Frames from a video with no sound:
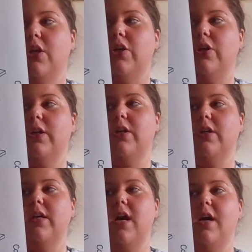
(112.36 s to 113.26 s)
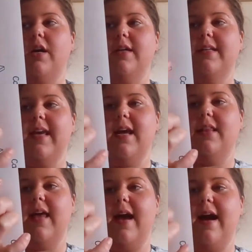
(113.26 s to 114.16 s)
You're going to cut,
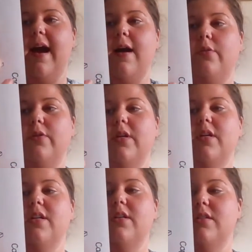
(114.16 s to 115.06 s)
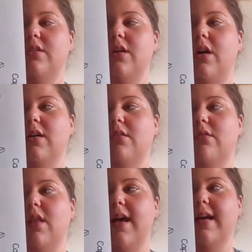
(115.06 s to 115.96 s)
again, that outer dark
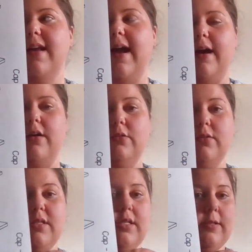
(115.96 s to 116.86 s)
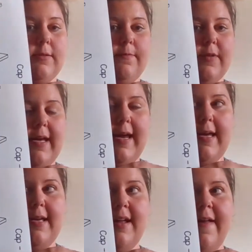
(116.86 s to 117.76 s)
line out,
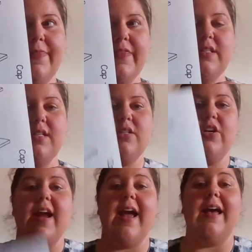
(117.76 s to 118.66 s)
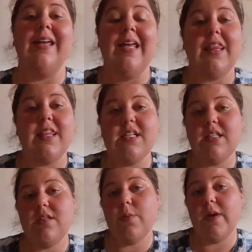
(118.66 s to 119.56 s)
okay? This is your hat. This
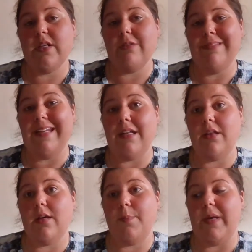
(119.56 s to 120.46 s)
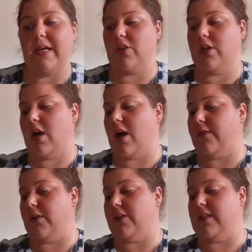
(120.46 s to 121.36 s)
is where you needed the picture
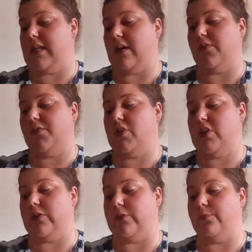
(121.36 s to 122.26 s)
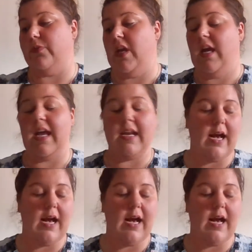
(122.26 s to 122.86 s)
of yourself, too. And